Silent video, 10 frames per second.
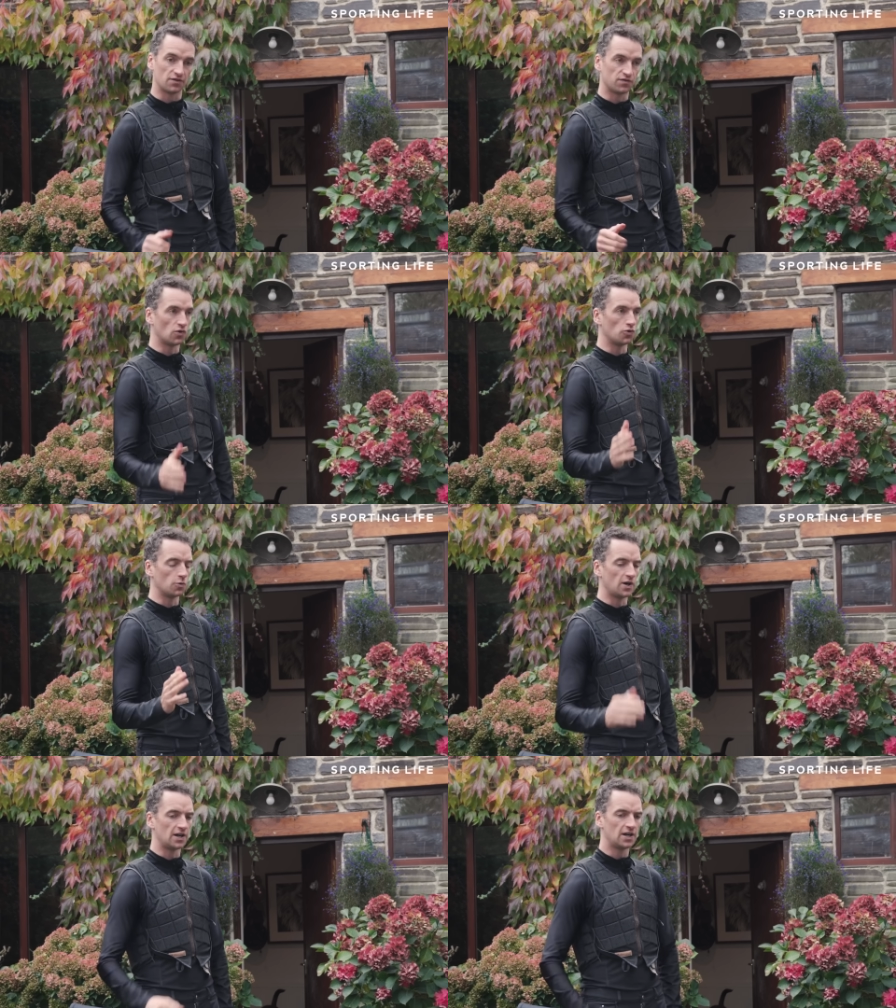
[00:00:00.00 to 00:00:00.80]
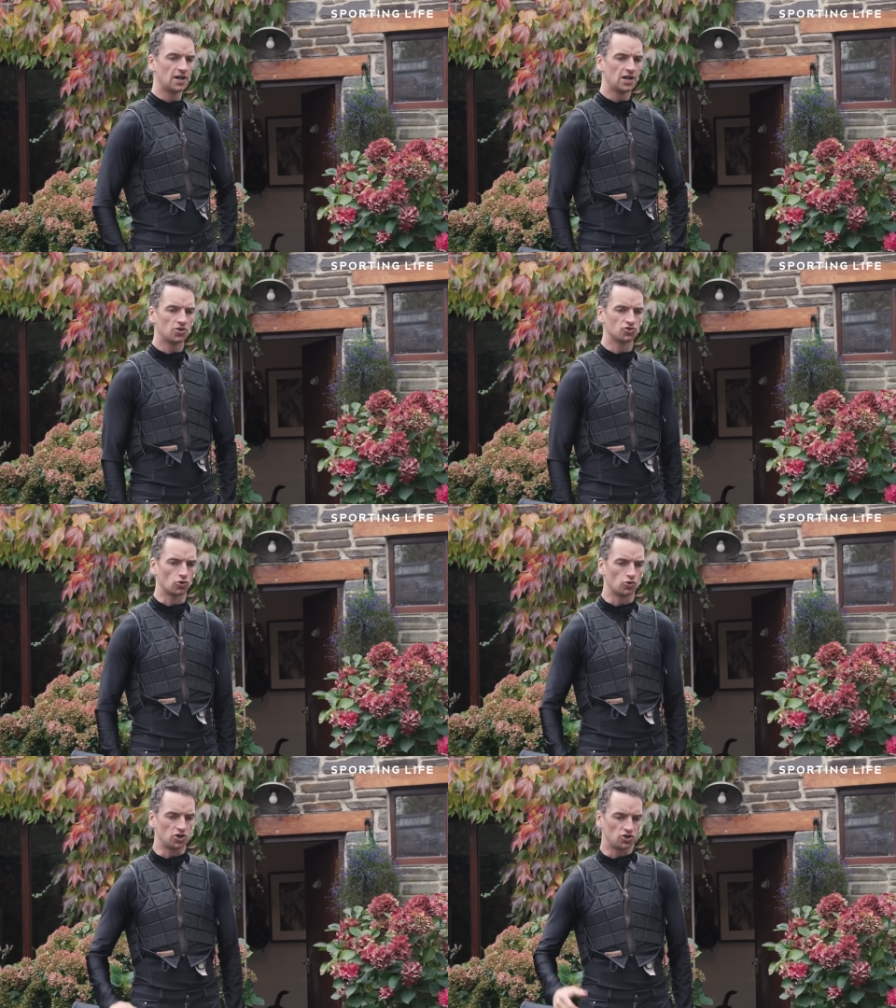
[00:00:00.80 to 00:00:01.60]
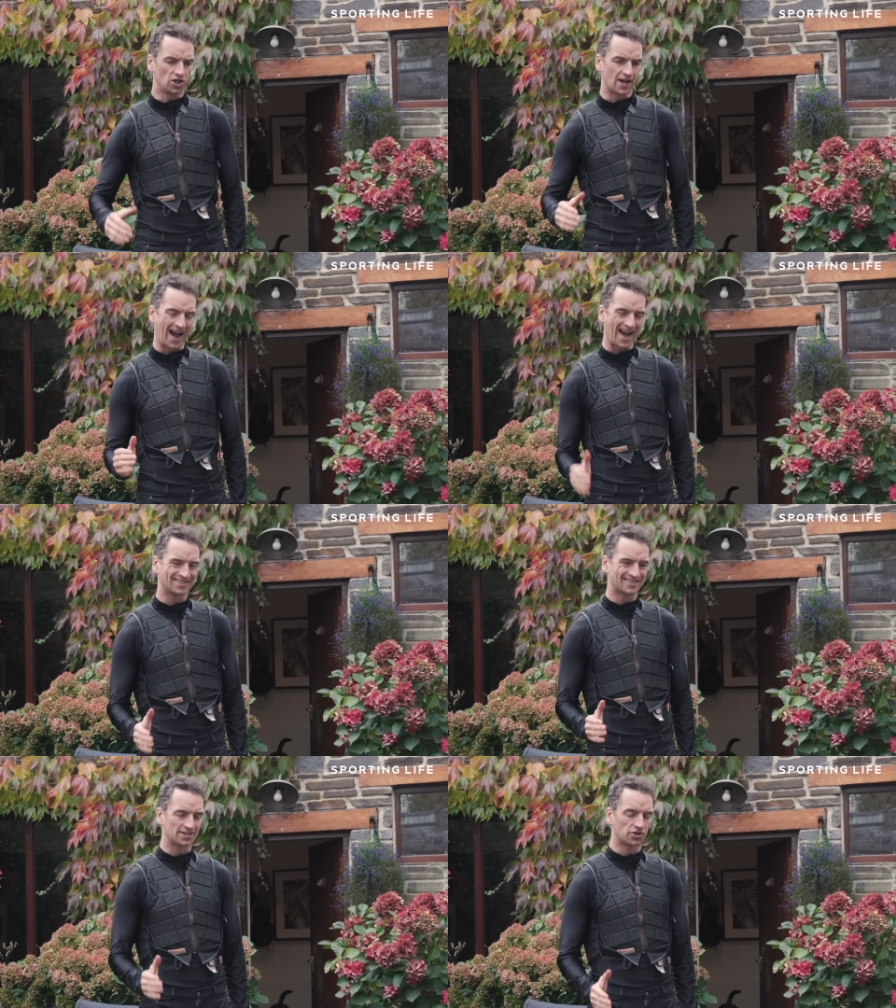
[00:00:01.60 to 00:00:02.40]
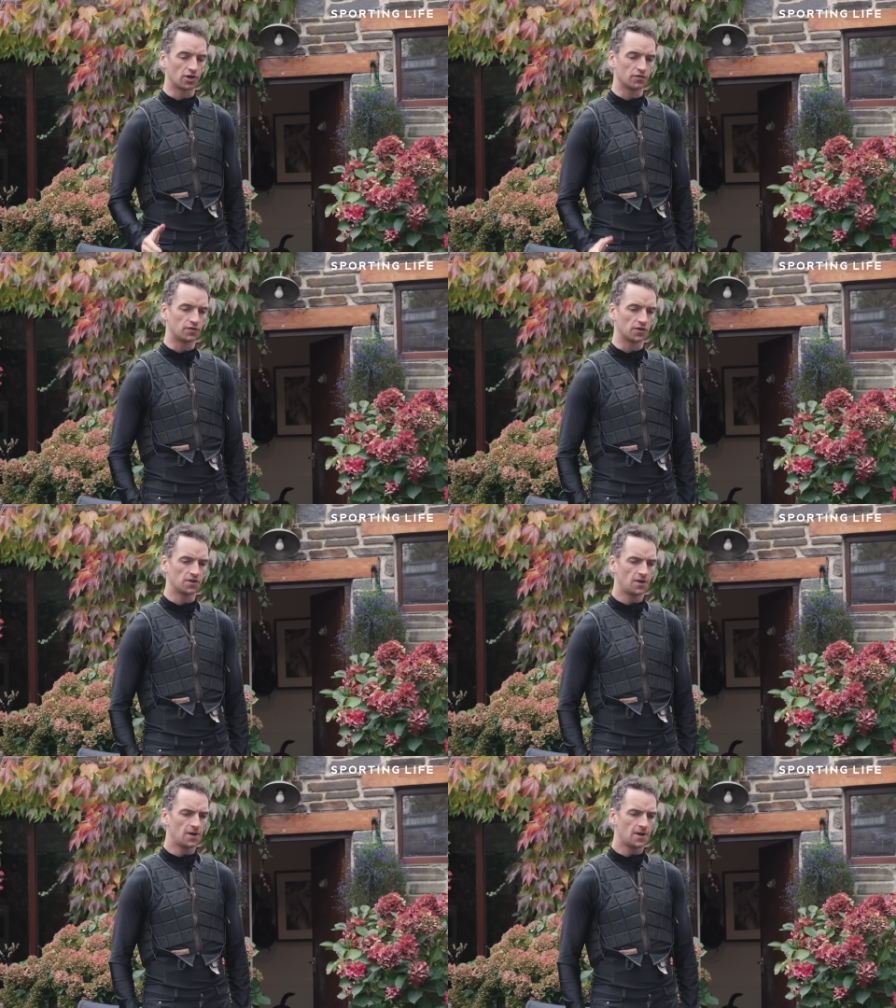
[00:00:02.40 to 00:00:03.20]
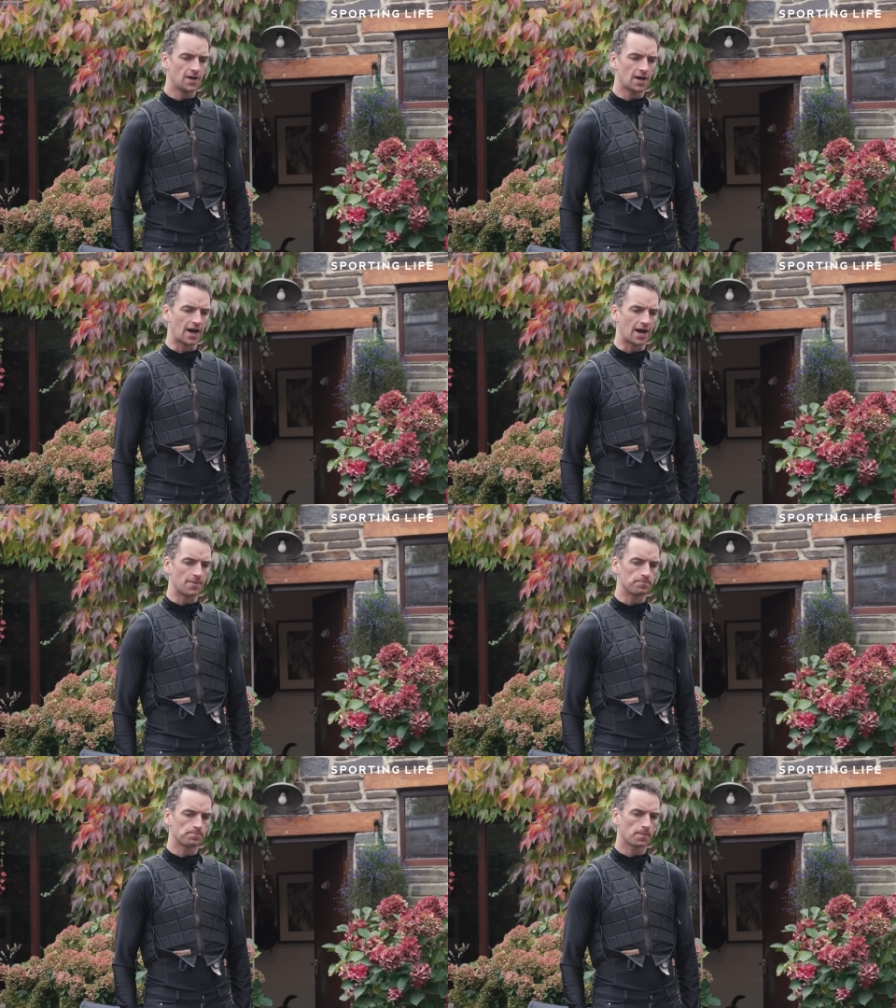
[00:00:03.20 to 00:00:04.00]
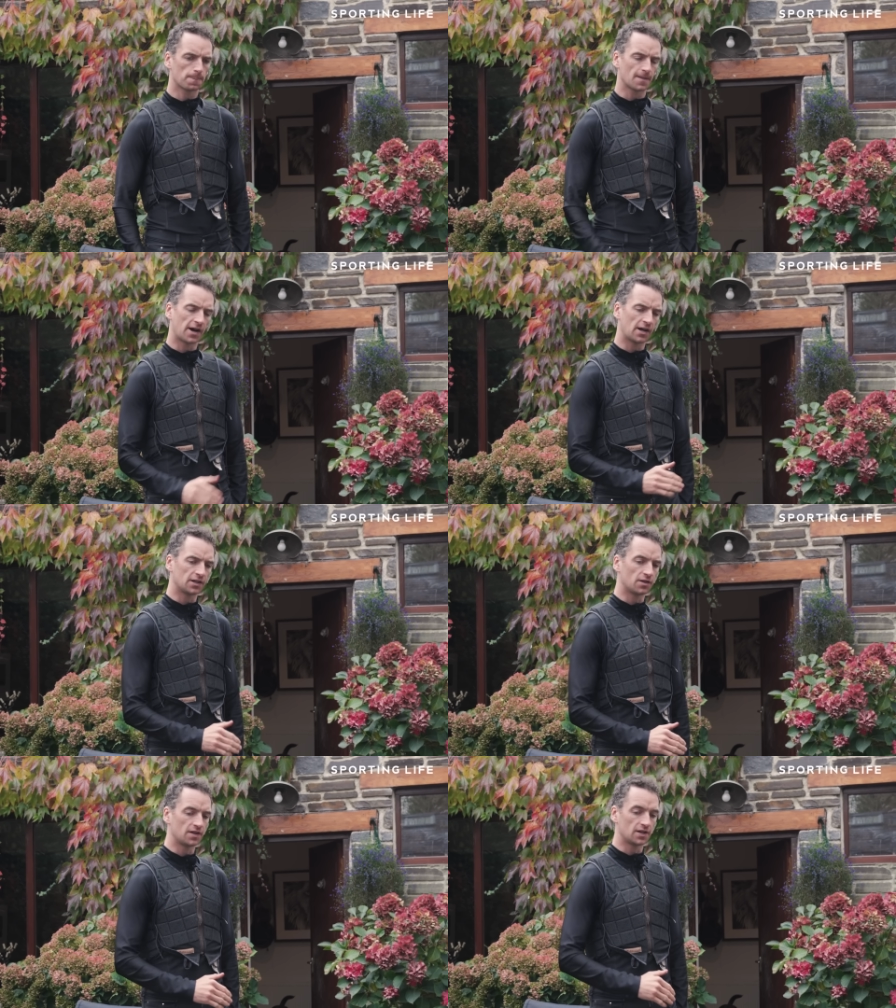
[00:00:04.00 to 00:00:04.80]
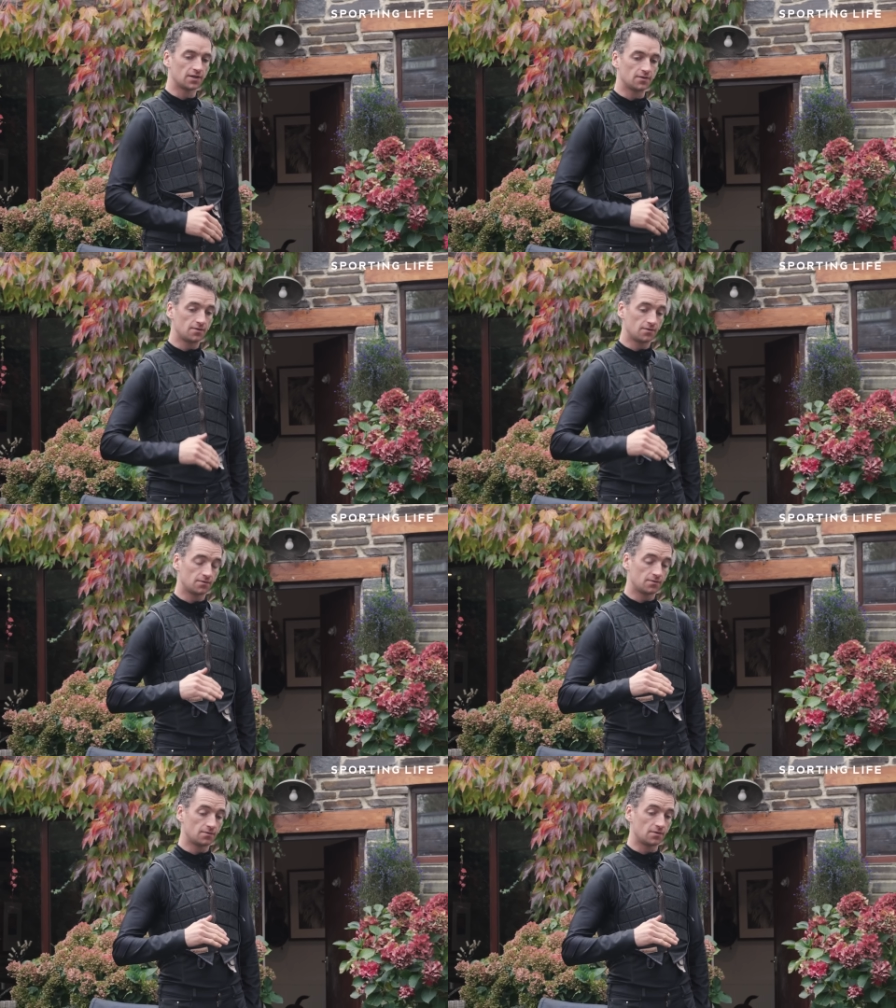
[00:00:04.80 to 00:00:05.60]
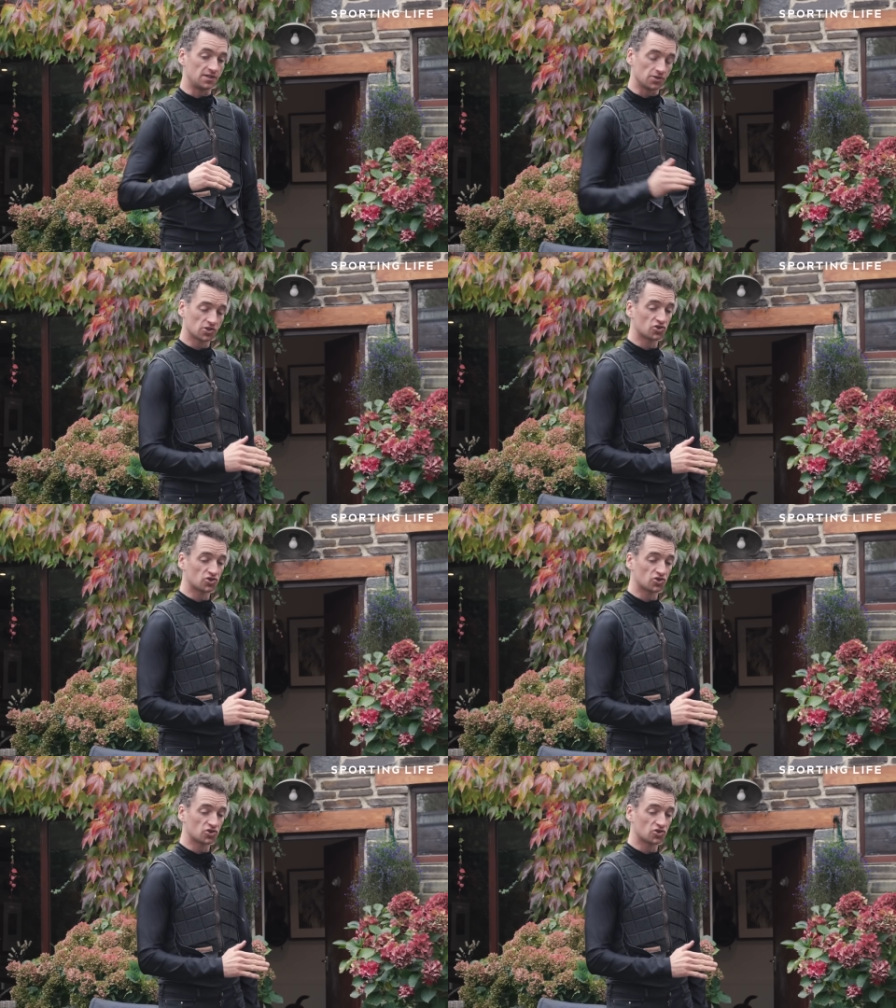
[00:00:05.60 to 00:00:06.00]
and flown away. So he has that turn of foot. I'd like to think he's not